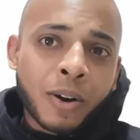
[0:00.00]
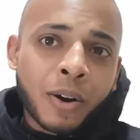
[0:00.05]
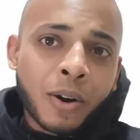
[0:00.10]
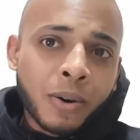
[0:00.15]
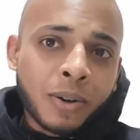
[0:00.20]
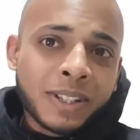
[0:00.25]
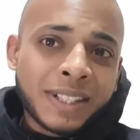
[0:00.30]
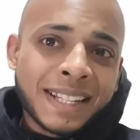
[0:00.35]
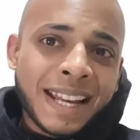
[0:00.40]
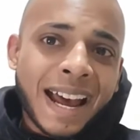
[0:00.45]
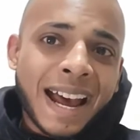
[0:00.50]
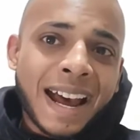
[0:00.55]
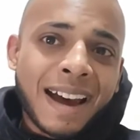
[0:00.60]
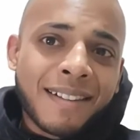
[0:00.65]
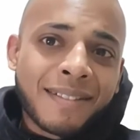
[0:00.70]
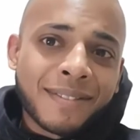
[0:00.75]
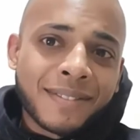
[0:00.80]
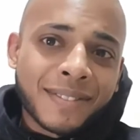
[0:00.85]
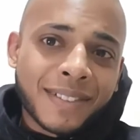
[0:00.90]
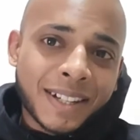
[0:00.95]
oats
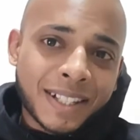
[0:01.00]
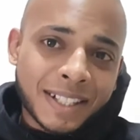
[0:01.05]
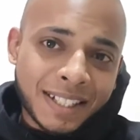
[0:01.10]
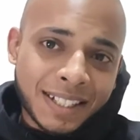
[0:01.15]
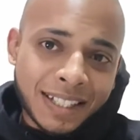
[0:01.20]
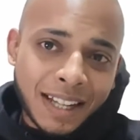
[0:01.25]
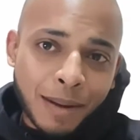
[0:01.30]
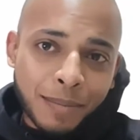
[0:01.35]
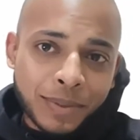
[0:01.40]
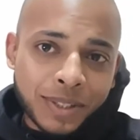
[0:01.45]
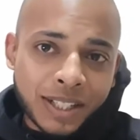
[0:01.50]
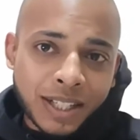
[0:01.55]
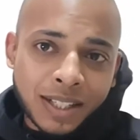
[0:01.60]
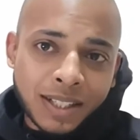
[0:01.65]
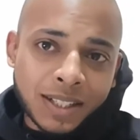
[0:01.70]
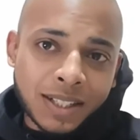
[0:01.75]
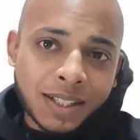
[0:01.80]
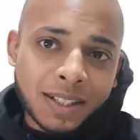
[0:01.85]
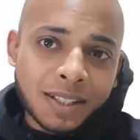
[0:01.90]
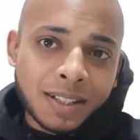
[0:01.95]
have a
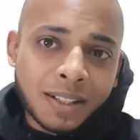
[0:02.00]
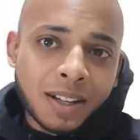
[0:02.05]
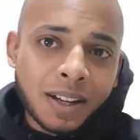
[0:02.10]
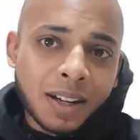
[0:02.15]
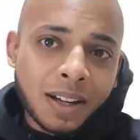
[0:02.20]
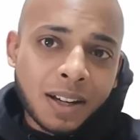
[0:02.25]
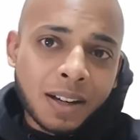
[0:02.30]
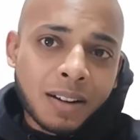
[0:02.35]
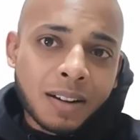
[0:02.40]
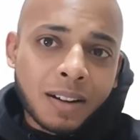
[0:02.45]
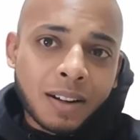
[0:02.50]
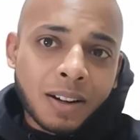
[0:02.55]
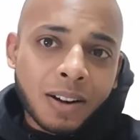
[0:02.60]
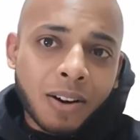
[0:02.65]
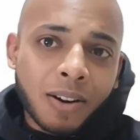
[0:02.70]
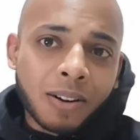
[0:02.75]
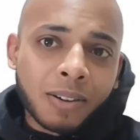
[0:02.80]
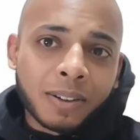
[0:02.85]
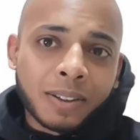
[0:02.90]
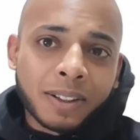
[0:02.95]
substance
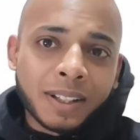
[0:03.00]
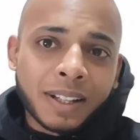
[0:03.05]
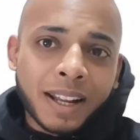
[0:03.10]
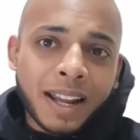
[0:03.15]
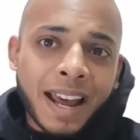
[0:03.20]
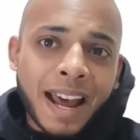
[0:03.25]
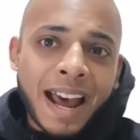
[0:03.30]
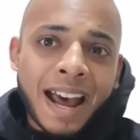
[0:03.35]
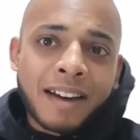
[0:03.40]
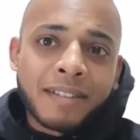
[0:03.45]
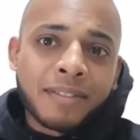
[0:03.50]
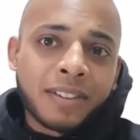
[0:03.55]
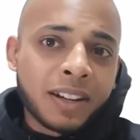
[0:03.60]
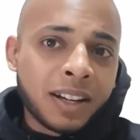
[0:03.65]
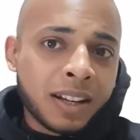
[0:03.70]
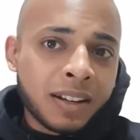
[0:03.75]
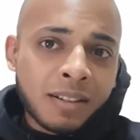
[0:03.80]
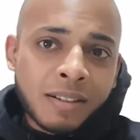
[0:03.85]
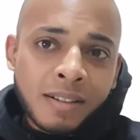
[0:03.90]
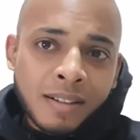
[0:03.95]
called
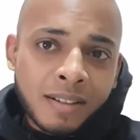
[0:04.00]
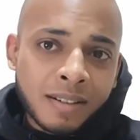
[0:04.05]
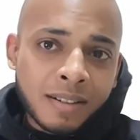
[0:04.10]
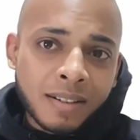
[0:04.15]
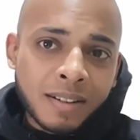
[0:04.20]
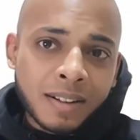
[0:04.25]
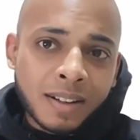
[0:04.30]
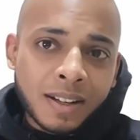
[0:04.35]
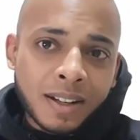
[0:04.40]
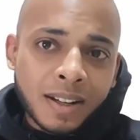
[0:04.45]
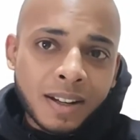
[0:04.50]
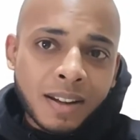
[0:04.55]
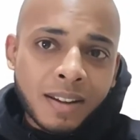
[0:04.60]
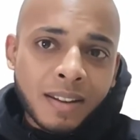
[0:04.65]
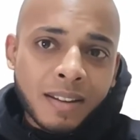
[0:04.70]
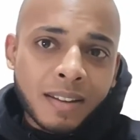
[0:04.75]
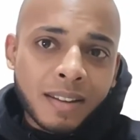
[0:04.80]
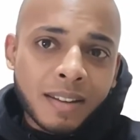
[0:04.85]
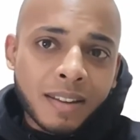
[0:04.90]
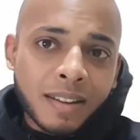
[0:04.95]
avenin
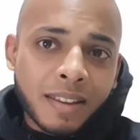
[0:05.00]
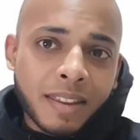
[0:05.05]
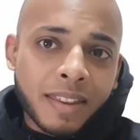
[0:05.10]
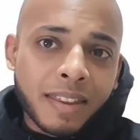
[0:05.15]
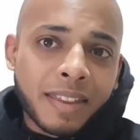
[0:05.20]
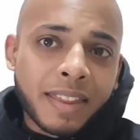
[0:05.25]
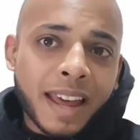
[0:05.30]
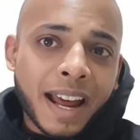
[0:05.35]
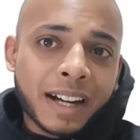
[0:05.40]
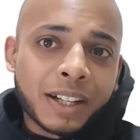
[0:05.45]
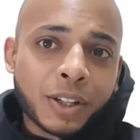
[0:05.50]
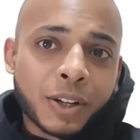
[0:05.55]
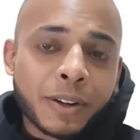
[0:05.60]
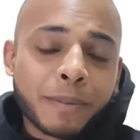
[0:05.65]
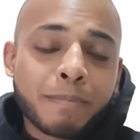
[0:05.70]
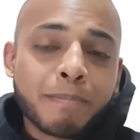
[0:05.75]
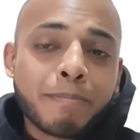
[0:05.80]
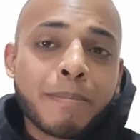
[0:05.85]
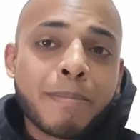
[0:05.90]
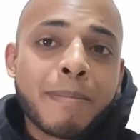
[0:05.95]
that could
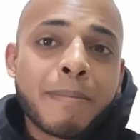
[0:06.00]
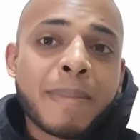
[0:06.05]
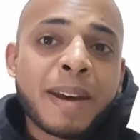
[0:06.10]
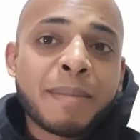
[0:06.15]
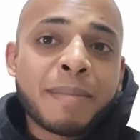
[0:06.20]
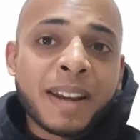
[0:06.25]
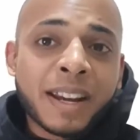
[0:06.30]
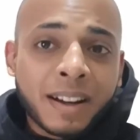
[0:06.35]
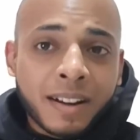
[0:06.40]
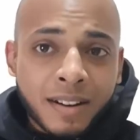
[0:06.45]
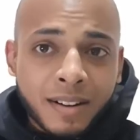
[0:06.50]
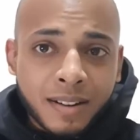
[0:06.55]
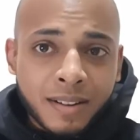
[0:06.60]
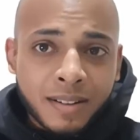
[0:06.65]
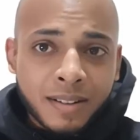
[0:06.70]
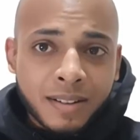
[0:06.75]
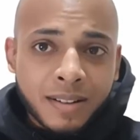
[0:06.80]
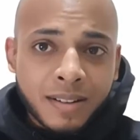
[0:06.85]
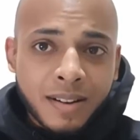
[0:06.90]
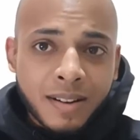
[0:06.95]
mimic
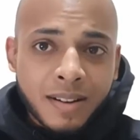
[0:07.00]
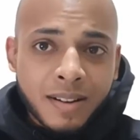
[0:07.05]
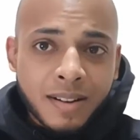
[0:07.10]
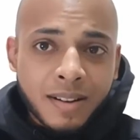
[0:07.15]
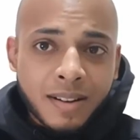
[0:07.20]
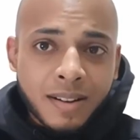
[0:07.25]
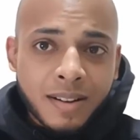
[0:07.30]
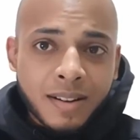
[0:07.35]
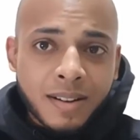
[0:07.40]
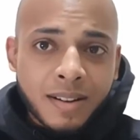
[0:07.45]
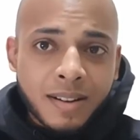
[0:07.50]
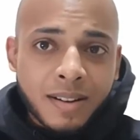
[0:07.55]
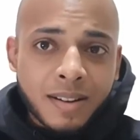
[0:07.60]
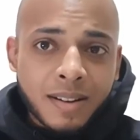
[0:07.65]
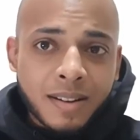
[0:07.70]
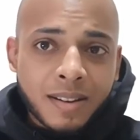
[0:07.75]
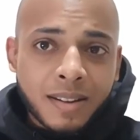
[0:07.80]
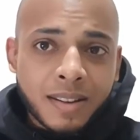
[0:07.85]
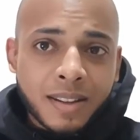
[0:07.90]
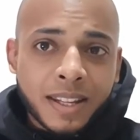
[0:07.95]

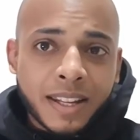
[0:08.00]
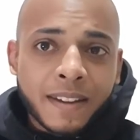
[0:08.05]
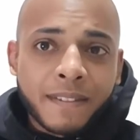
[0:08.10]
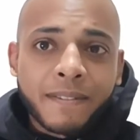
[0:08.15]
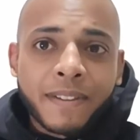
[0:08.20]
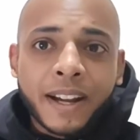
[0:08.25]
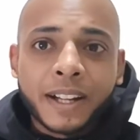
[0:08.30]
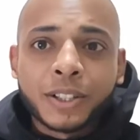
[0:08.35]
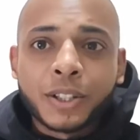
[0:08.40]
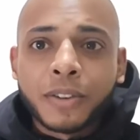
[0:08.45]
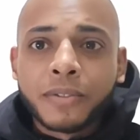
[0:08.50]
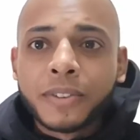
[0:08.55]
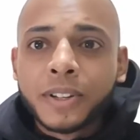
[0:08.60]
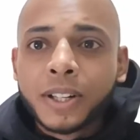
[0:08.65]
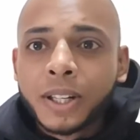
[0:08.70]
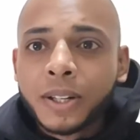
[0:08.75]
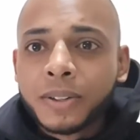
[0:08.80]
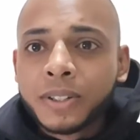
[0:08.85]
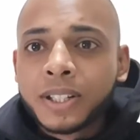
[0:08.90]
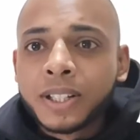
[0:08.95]
the effect of
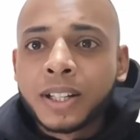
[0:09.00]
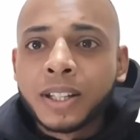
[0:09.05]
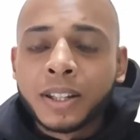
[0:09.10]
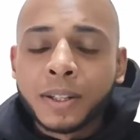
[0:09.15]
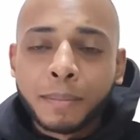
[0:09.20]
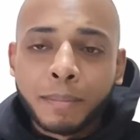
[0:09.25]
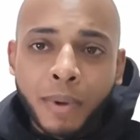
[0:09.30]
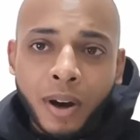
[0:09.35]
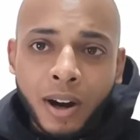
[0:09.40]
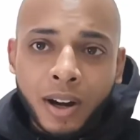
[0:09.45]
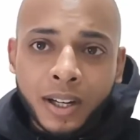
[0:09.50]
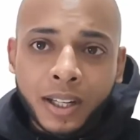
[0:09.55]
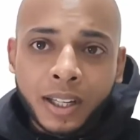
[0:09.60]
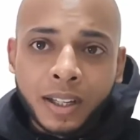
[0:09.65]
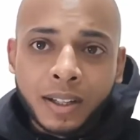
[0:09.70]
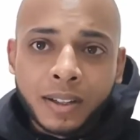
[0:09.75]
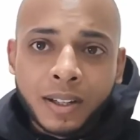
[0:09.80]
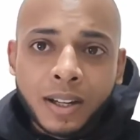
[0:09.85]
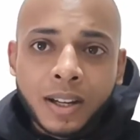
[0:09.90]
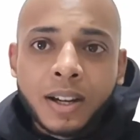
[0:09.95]
gluten in the
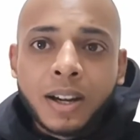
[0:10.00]
body.